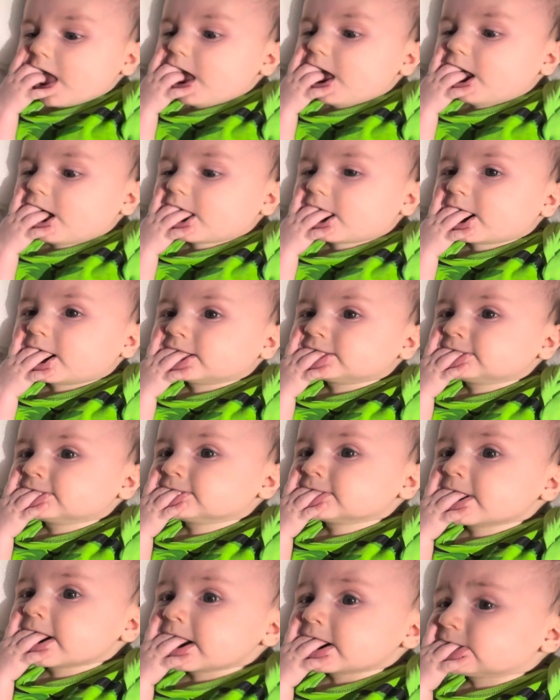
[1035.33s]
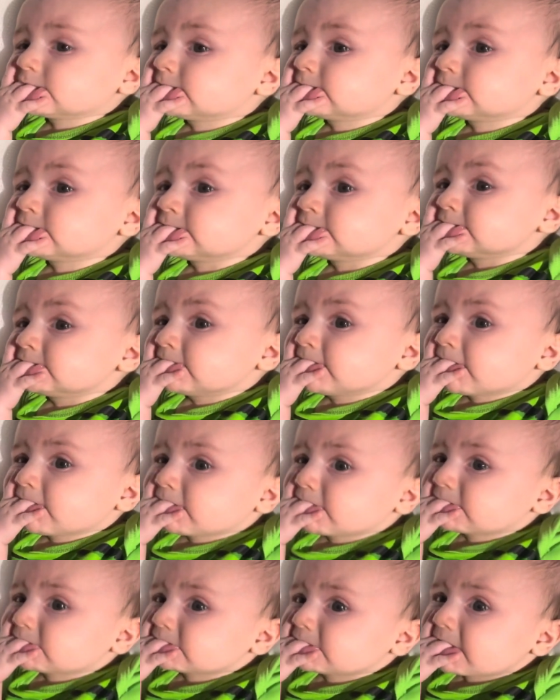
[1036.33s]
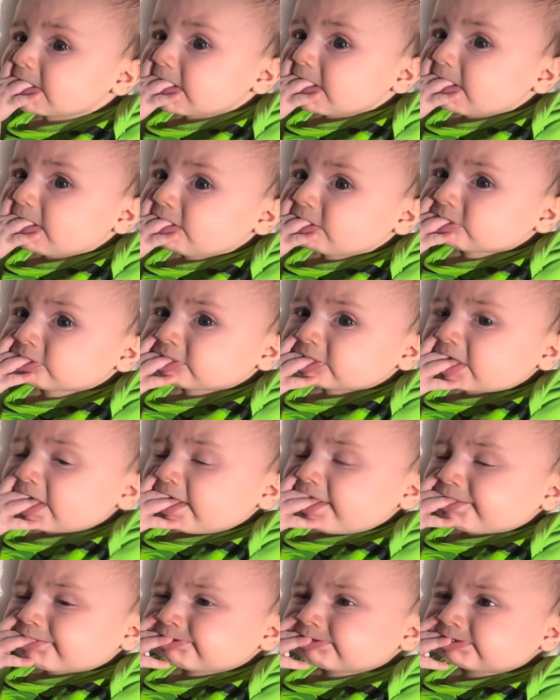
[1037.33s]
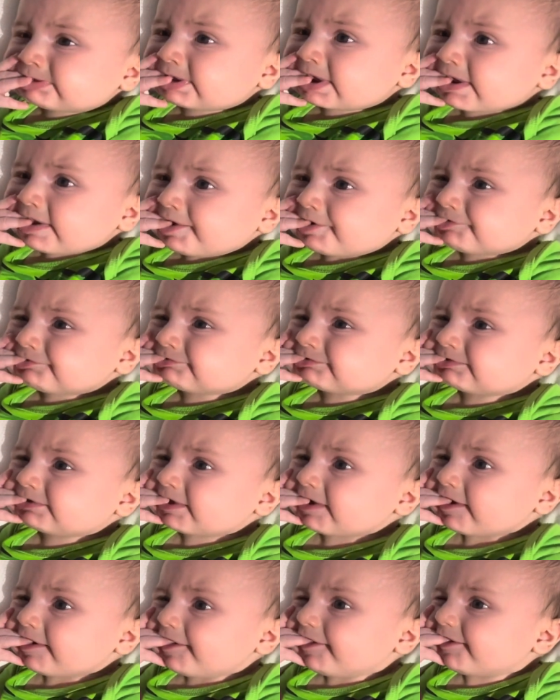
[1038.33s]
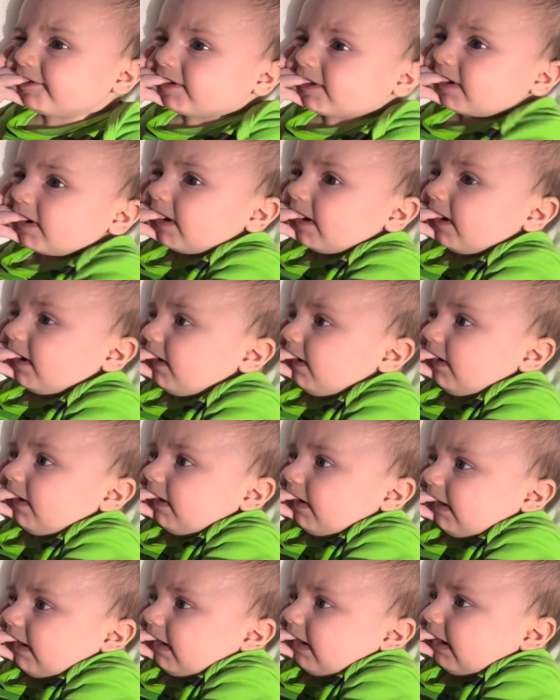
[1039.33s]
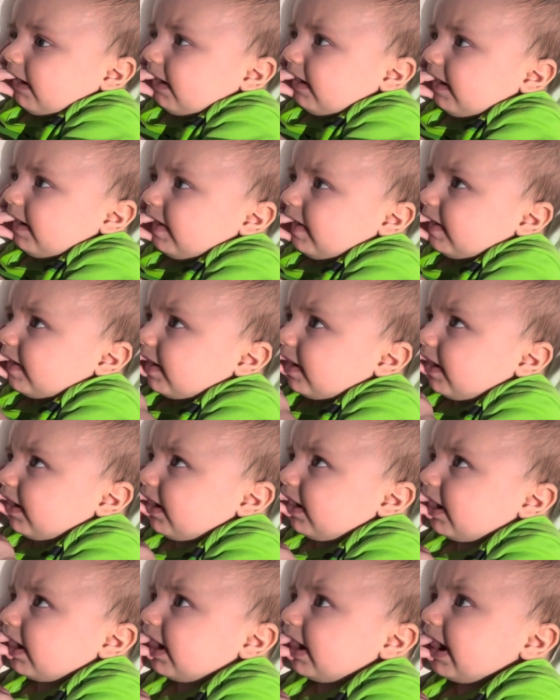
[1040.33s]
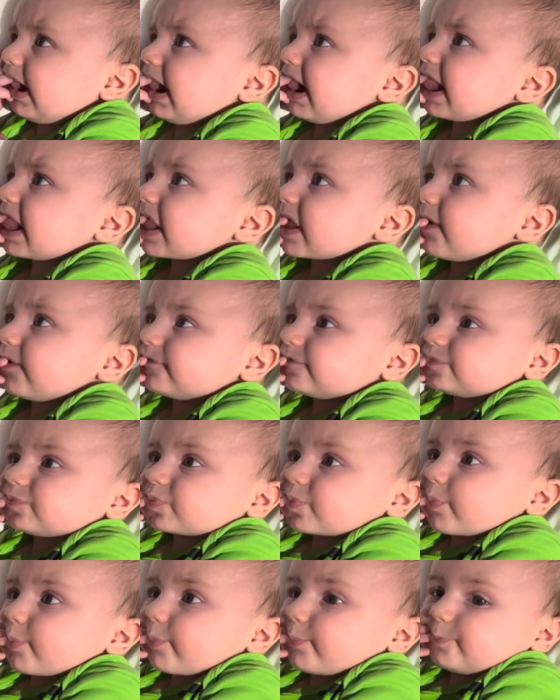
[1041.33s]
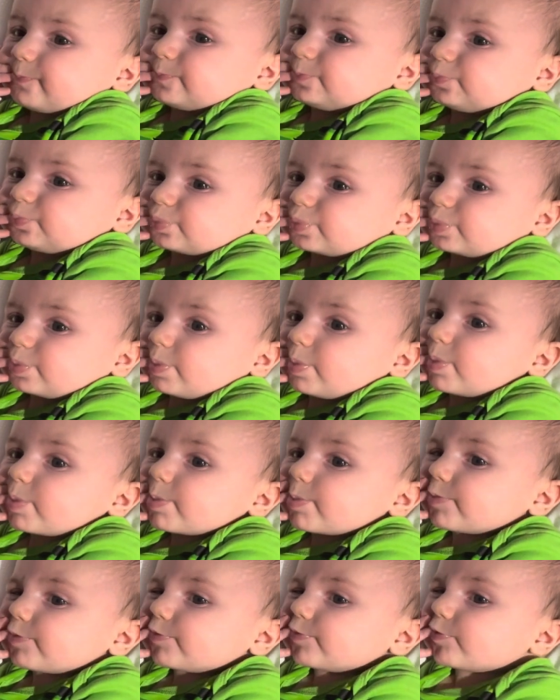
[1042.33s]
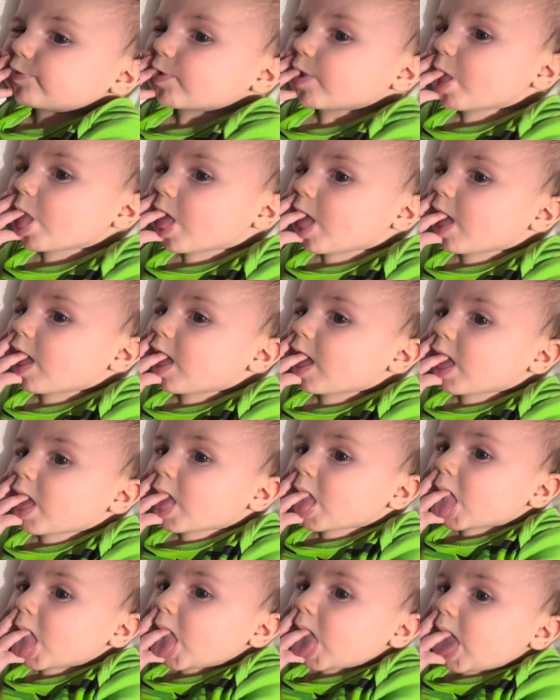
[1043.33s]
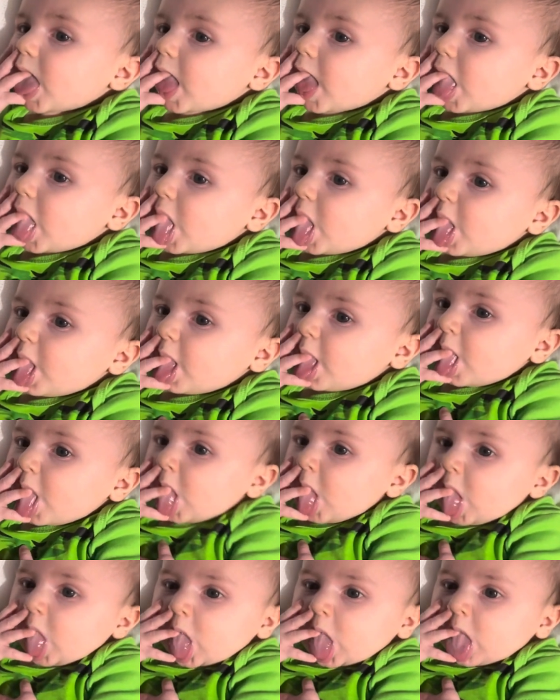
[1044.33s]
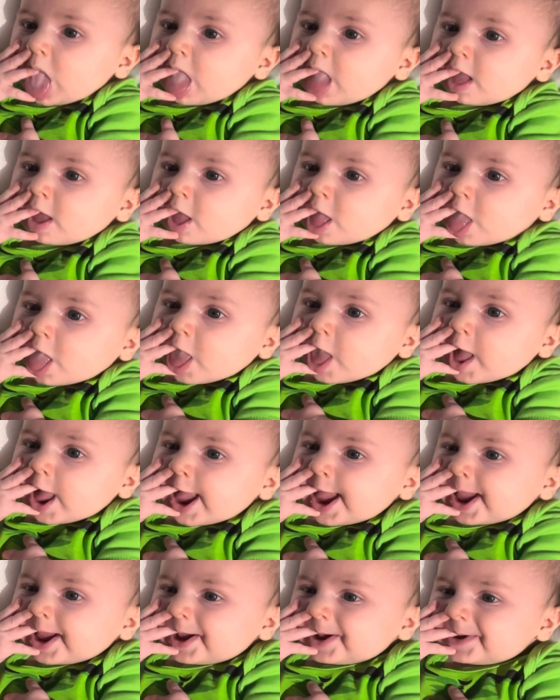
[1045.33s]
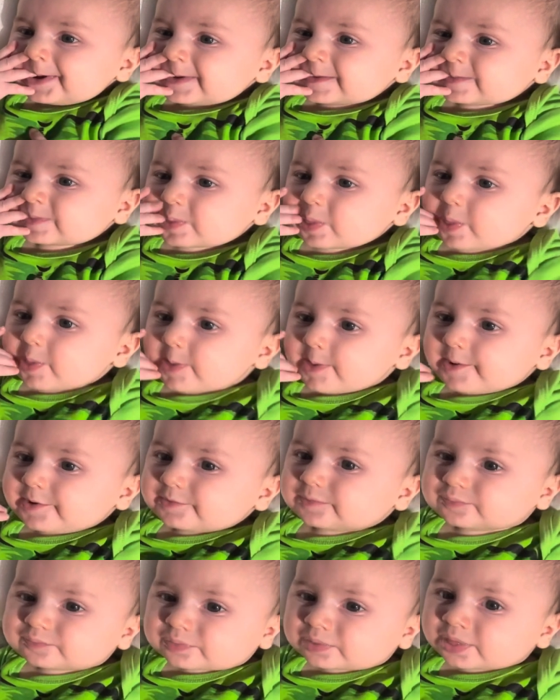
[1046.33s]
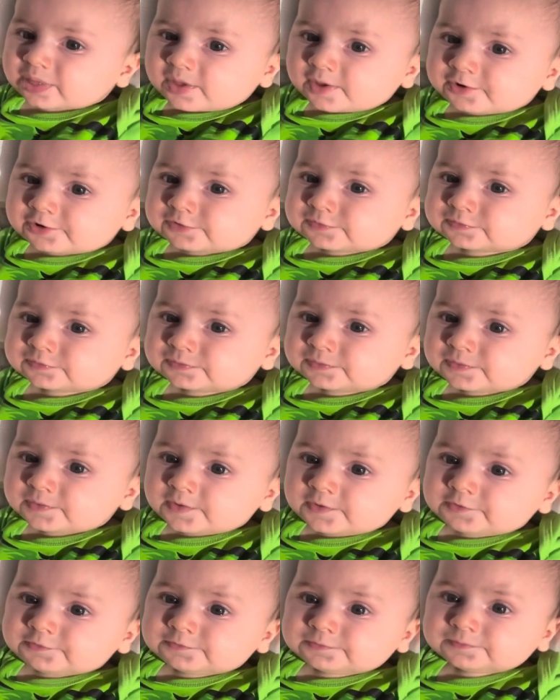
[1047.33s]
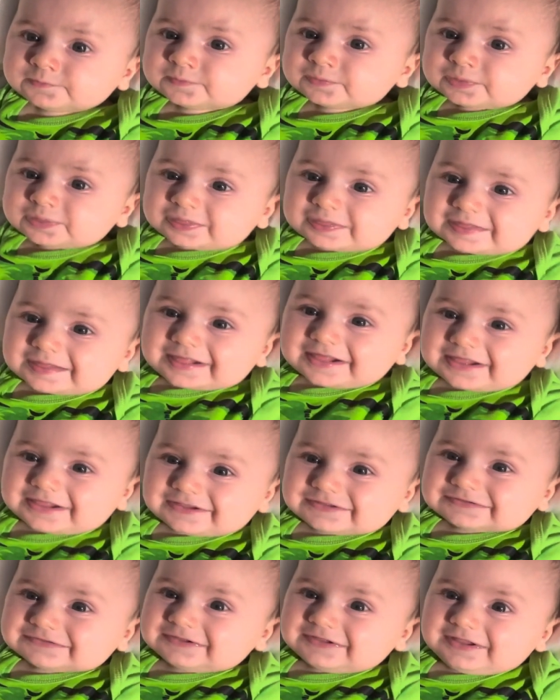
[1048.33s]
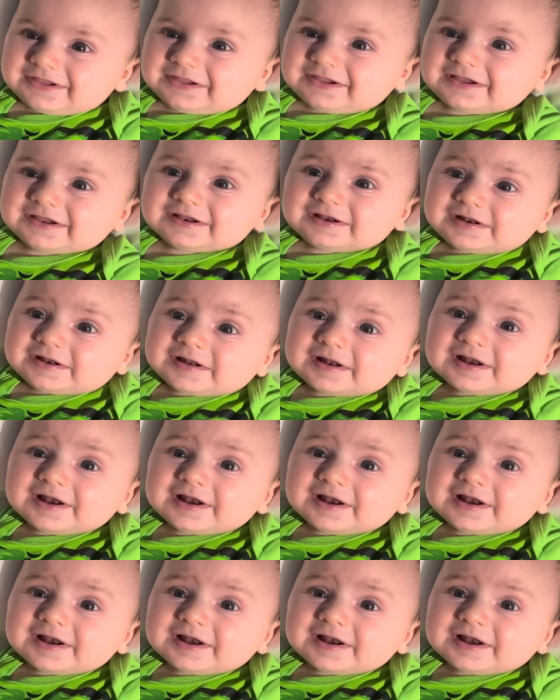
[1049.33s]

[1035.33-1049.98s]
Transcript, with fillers: was between thirty-six and forty-six centimeters, so I ordered Philip the size small MIMOS pillow. So this MIMOS pillow that Philip is laying on is the size small because Philip's head circumference